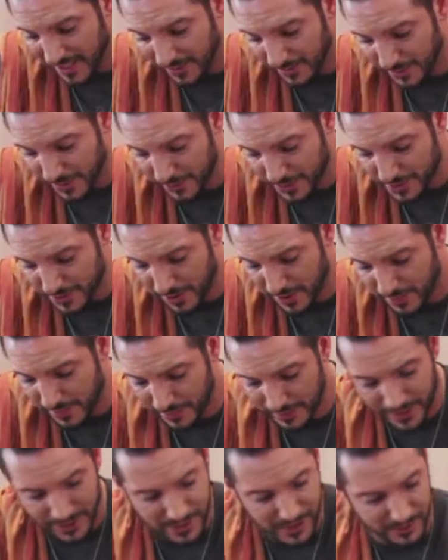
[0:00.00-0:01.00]
like we always talk about,
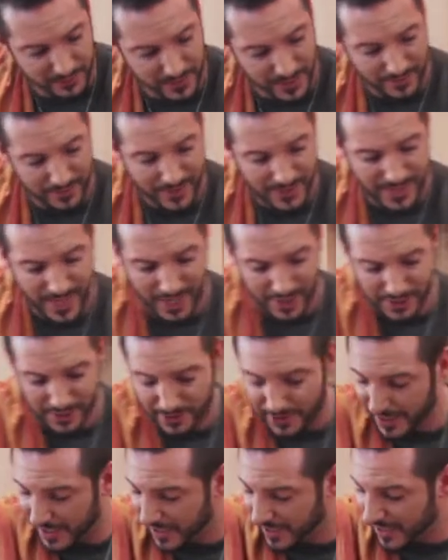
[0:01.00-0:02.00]
layers of flavors, texture.
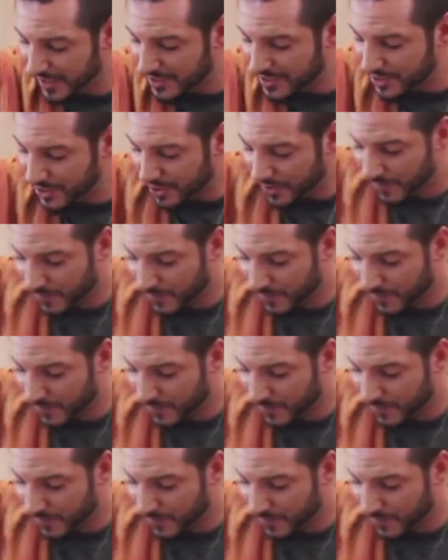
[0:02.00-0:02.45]
You got nice soft